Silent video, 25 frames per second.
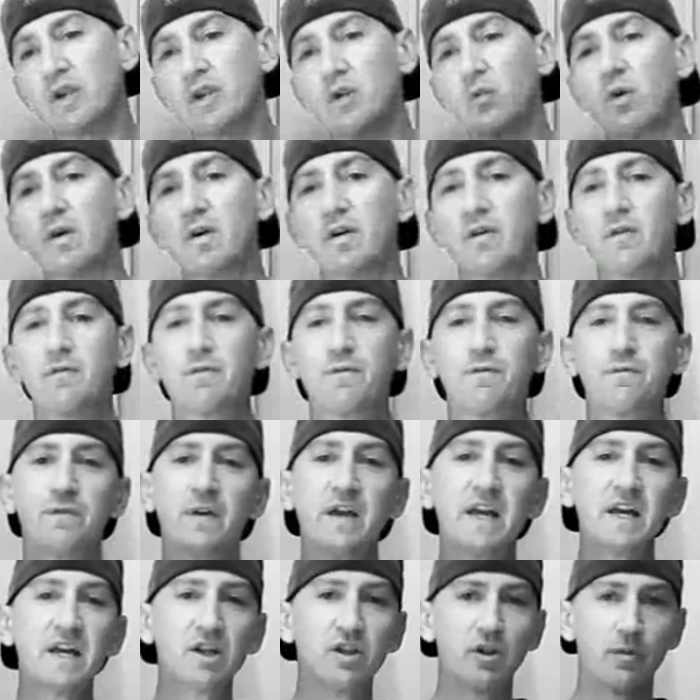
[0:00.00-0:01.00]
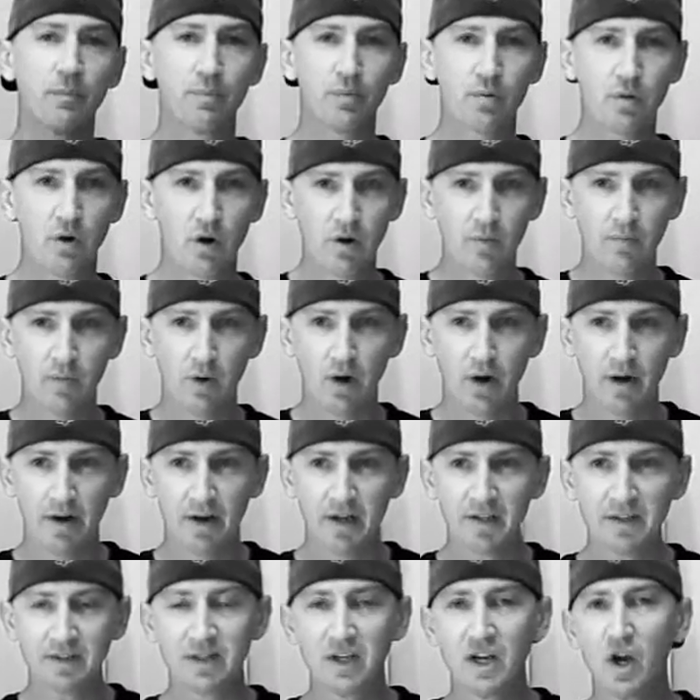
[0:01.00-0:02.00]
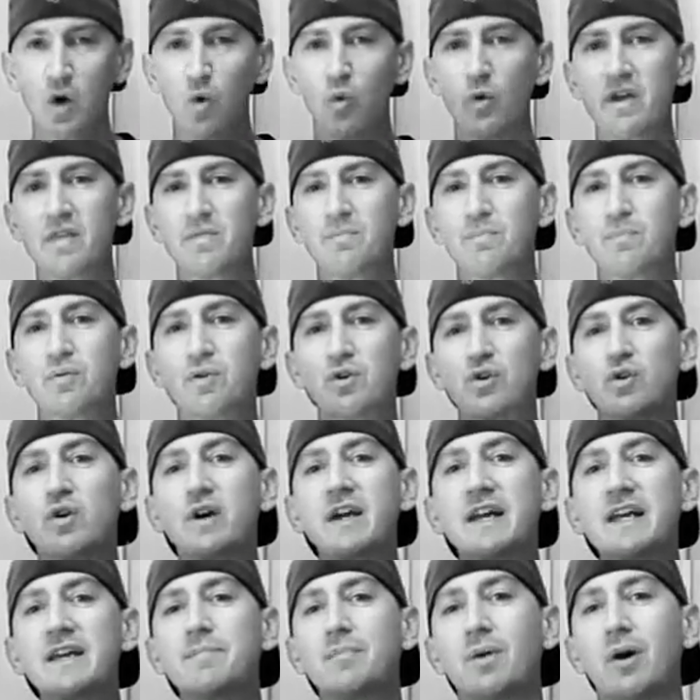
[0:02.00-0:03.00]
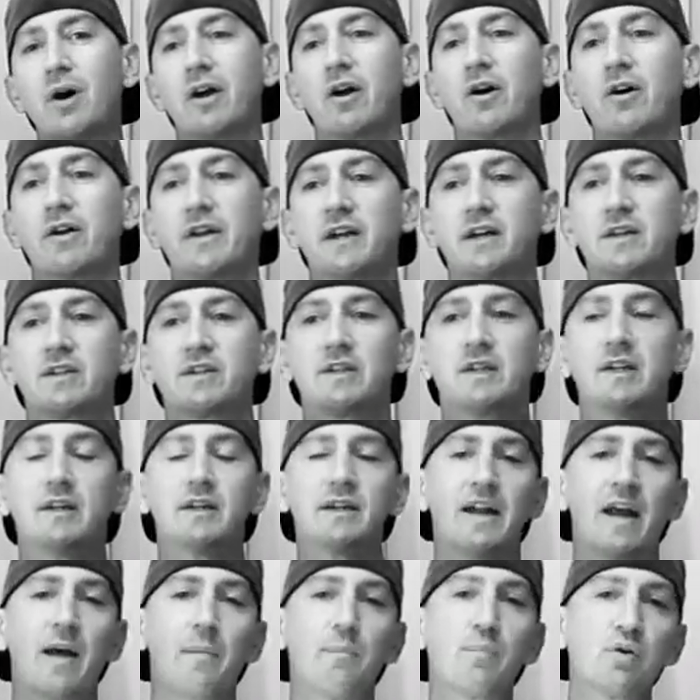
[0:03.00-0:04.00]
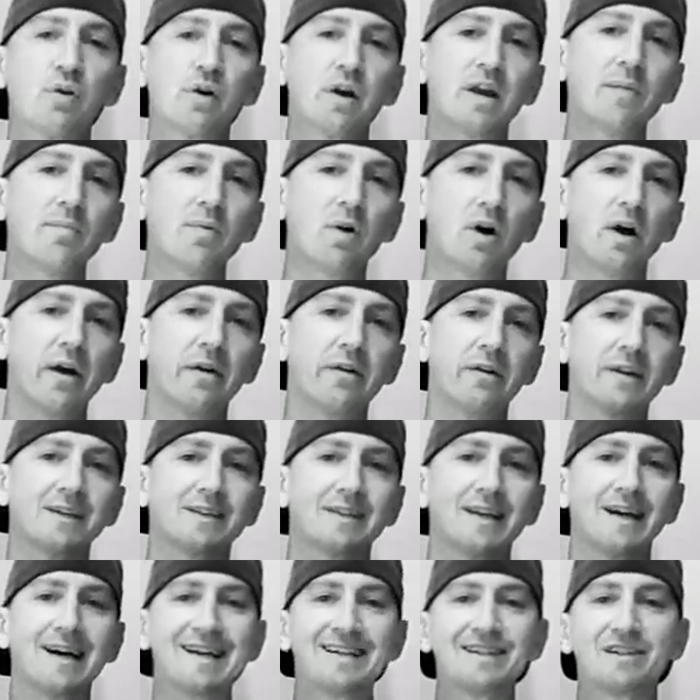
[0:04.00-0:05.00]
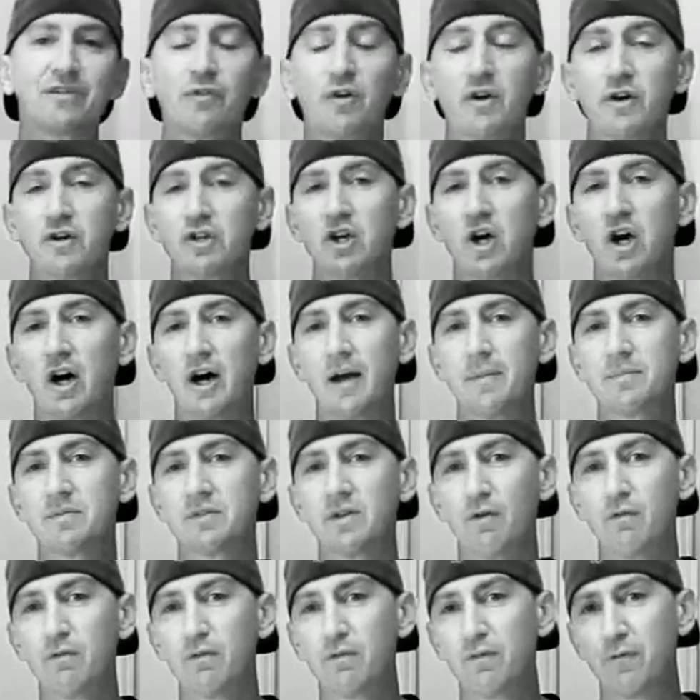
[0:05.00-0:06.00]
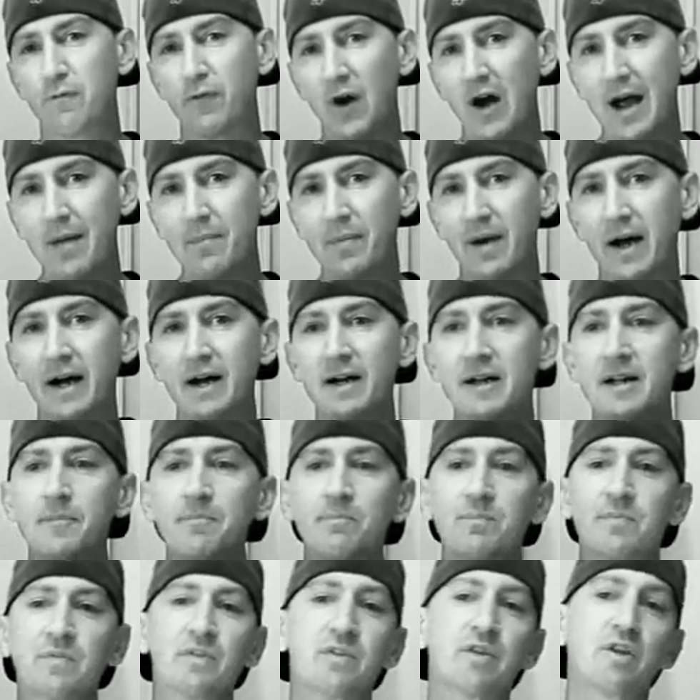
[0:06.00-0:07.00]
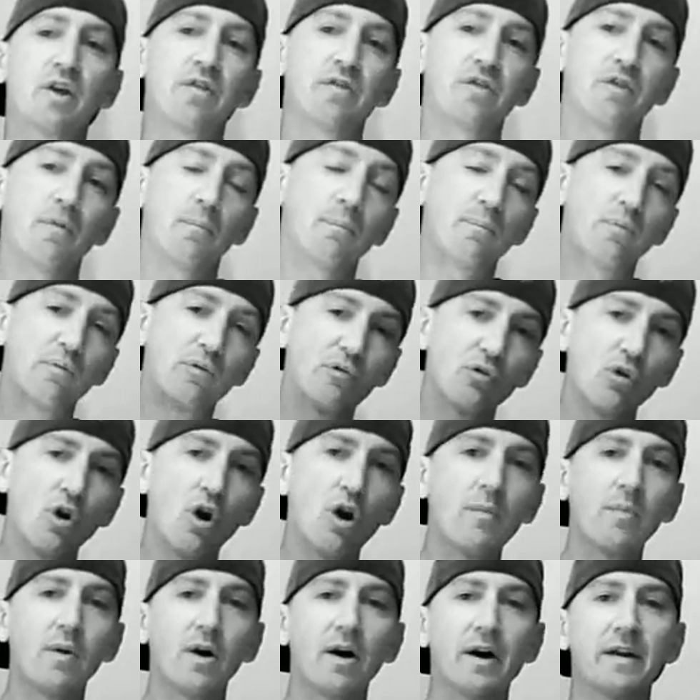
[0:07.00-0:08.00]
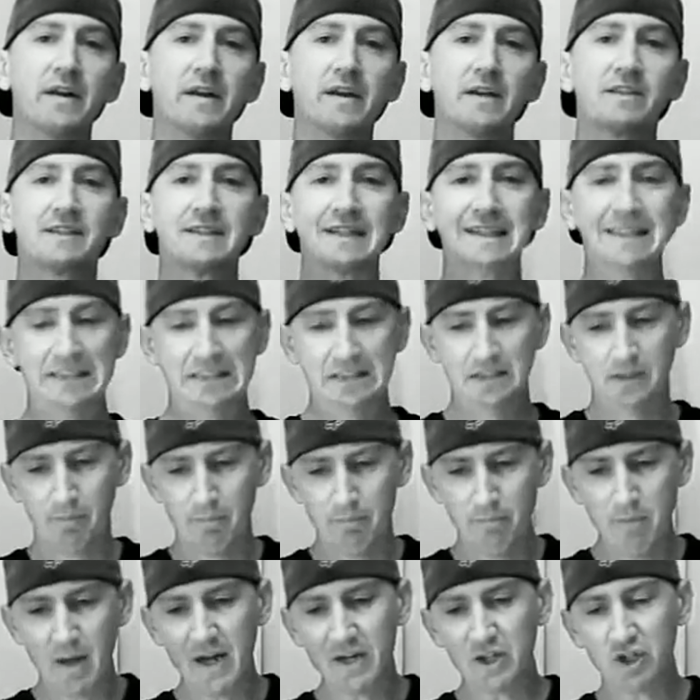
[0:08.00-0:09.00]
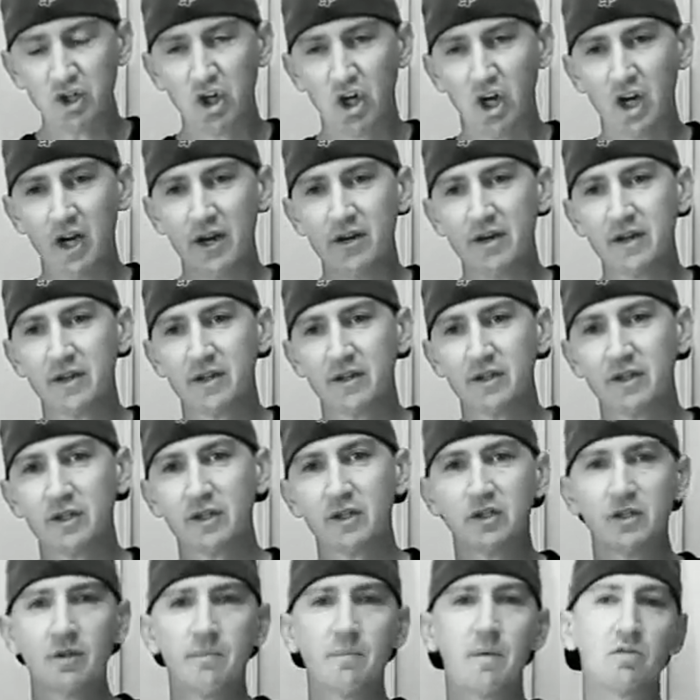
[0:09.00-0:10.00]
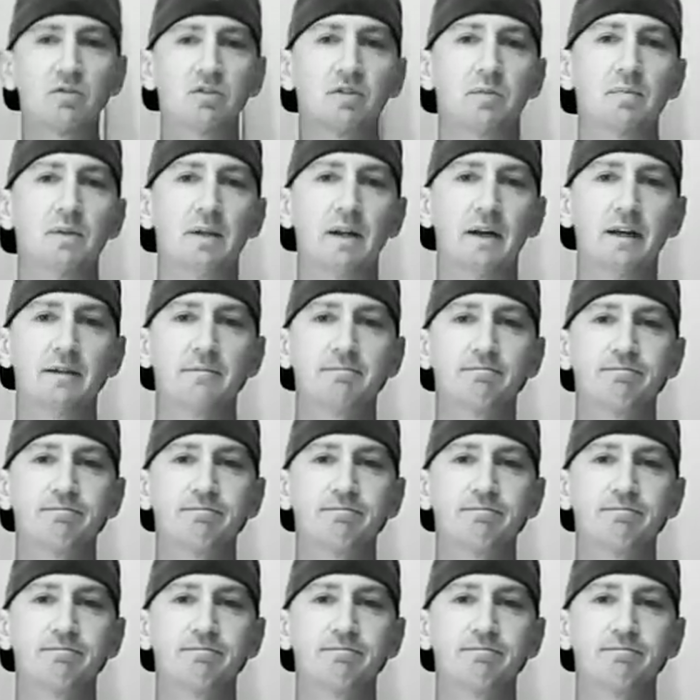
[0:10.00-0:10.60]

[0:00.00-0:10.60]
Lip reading: want to feed the probiotics with prebiotics. Now, prebiotics are different types of fibre that the probiotics munch on to multiply.